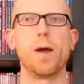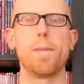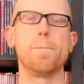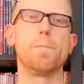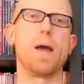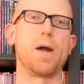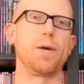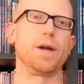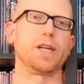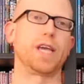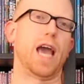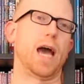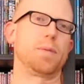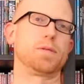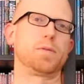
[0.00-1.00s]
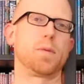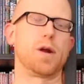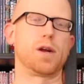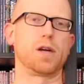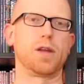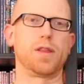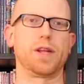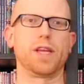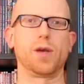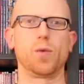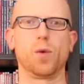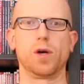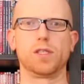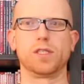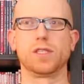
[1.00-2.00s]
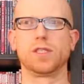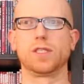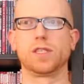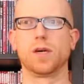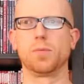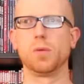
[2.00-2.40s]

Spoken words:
buried Captain America, that he wasn't